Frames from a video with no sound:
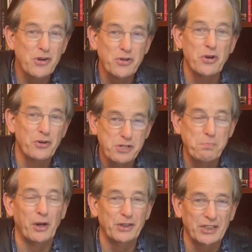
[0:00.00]
Your
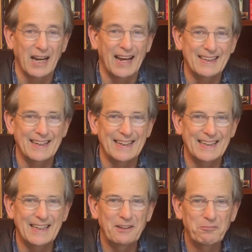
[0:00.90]
Spiritual
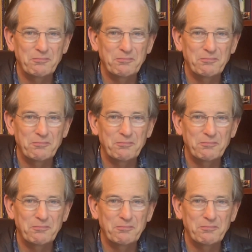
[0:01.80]
Identity.